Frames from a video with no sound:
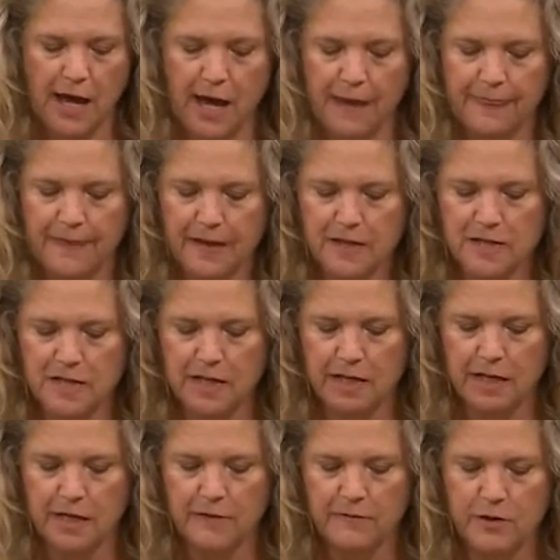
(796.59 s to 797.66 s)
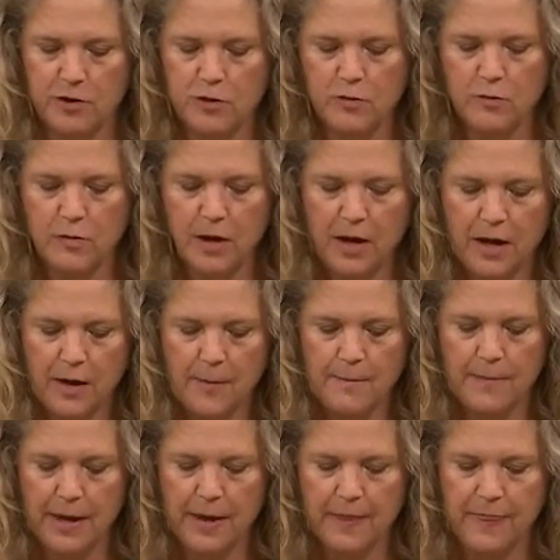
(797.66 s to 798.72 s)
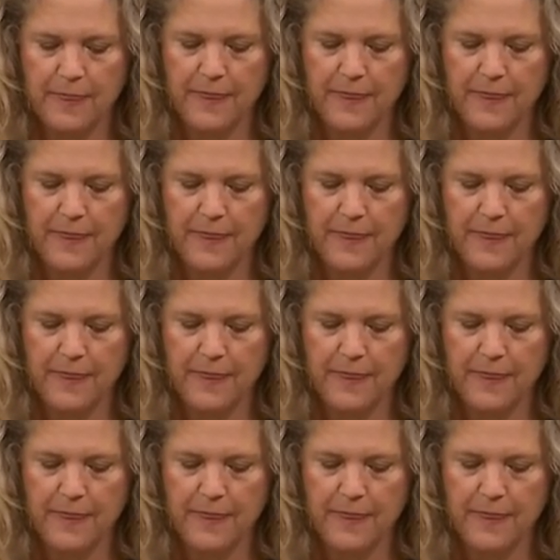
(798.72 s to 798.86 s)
and things that can, if you bend